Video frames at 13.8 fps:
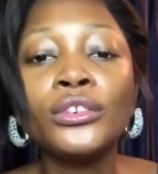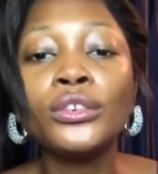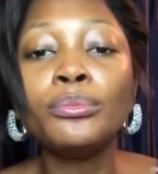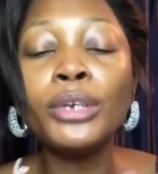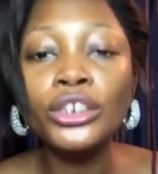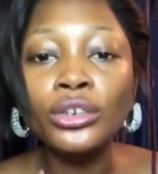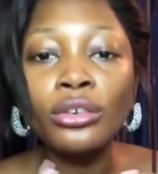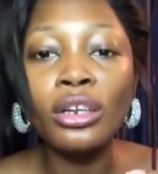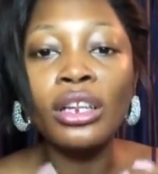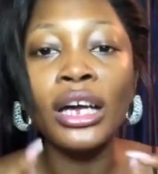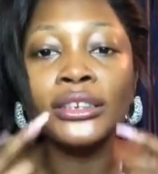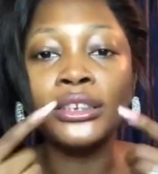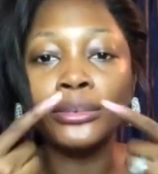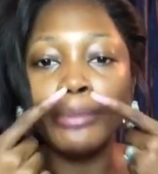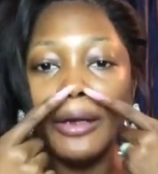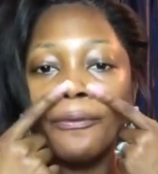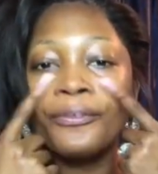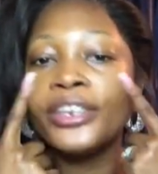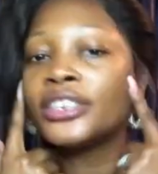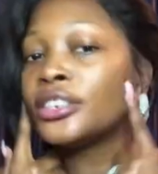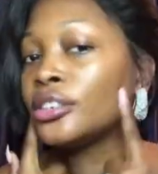to make sure that my
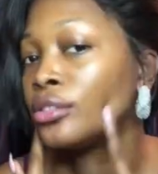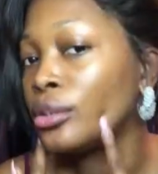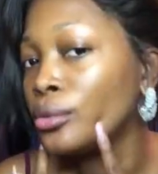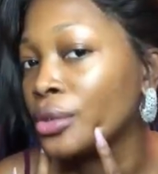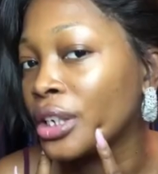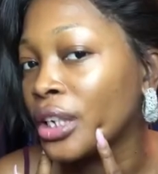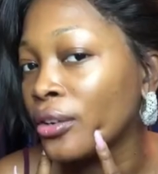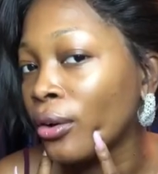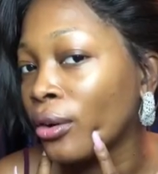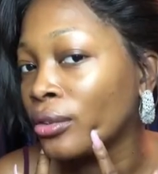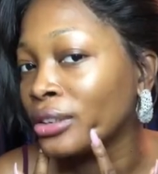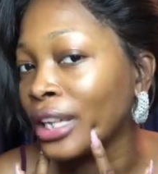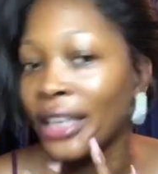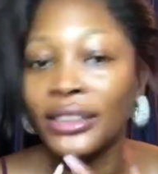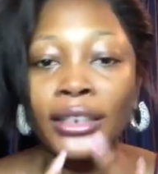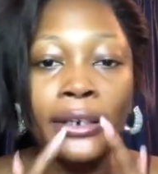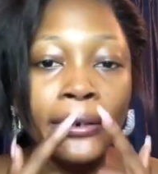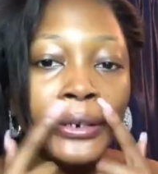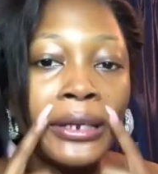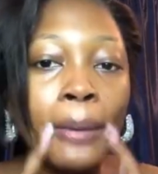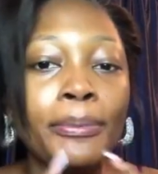face is not looking all nice
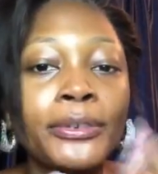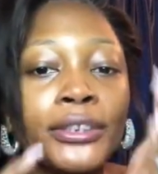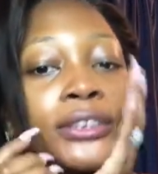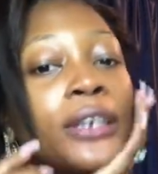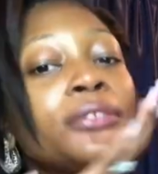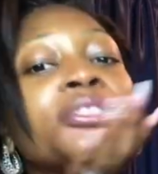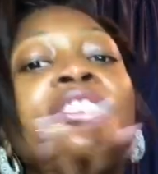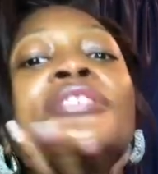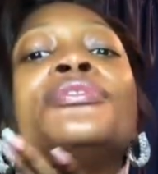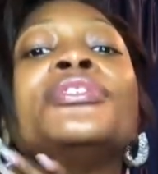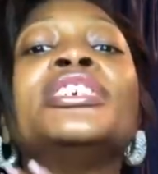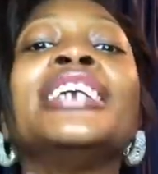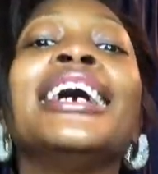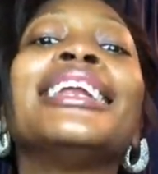and then that place is not looking funny.